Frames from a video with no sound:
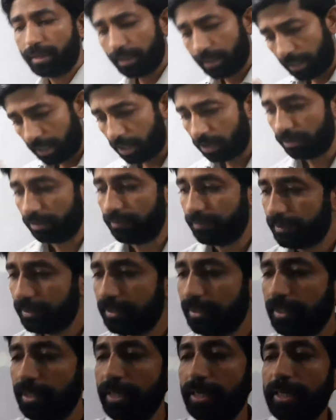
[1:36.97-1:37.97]
however
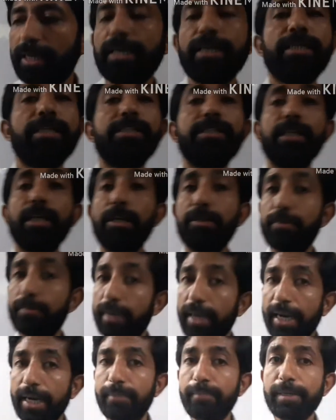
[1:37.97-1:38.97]
it is
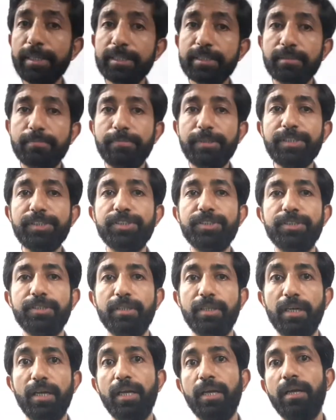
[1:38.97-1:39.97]
electrodynamics means
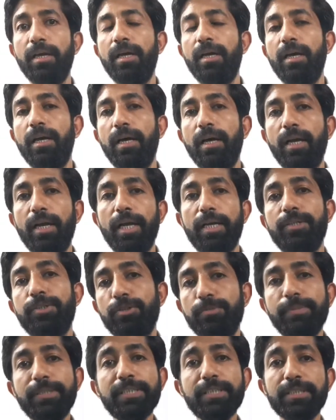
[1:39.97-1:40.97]
electro
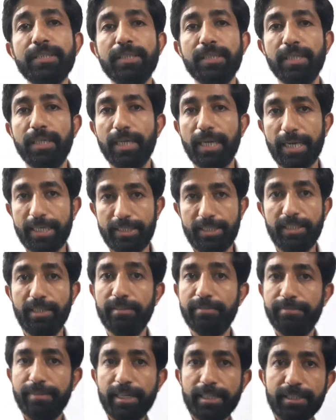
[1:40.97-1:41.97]
means electric
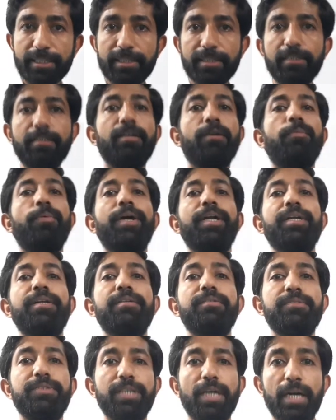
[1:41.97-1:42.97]
effects when
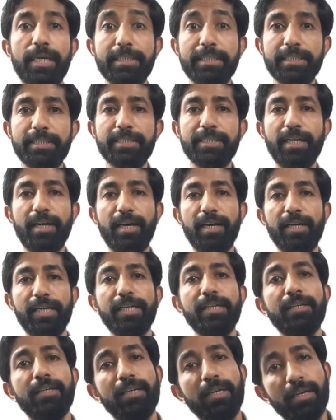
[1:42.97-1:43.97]
charges are
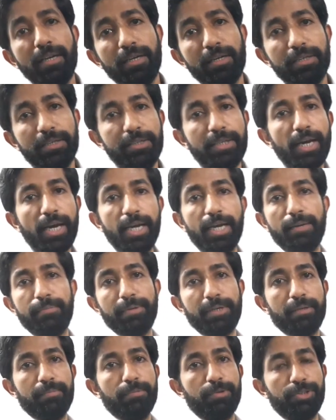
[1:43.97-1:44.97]
in
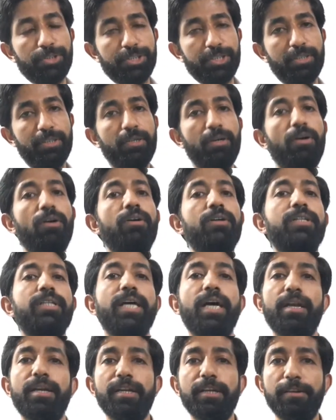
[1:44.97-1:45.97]
dynamic motion or they
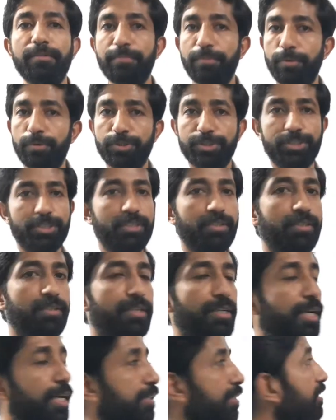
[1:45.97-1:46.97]
are in motion
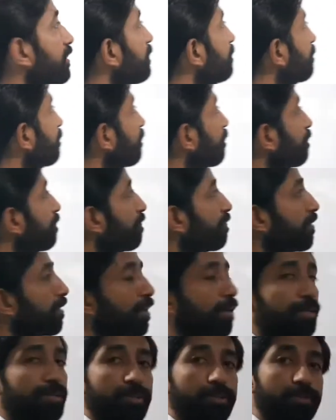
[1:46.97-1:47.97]
rather.
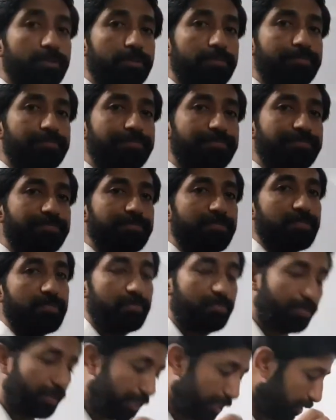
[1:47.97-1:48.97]
So
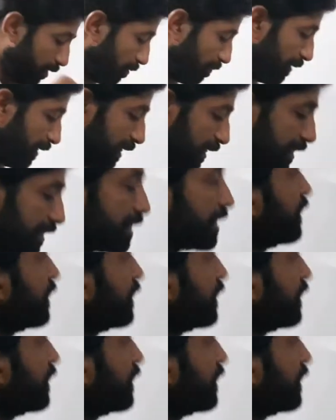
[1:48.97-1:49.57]
first topic is